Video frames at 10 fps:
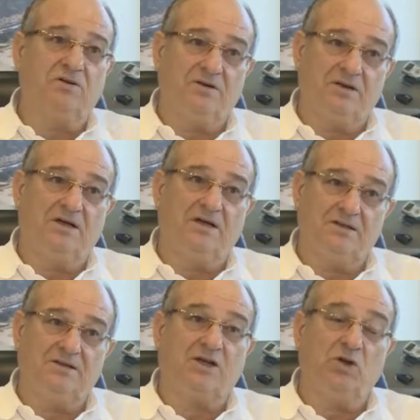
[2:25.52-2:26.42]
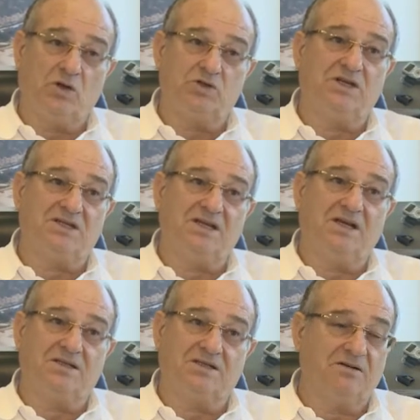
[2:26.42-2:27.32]
on uh, technology and
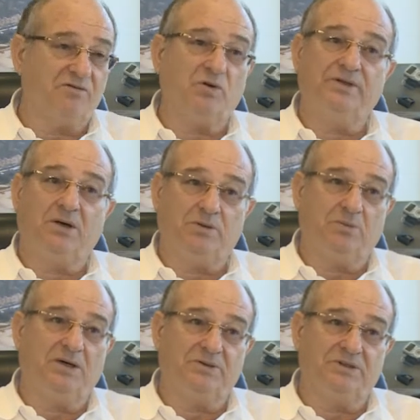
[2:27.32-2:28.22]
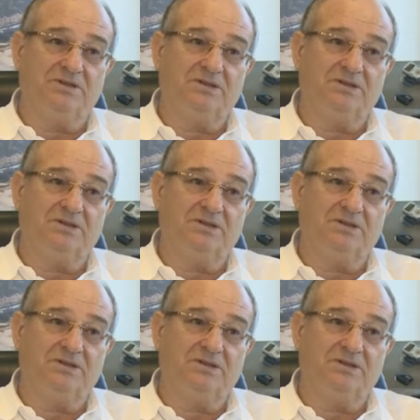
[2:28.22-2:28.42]
science. I have no doubt about it.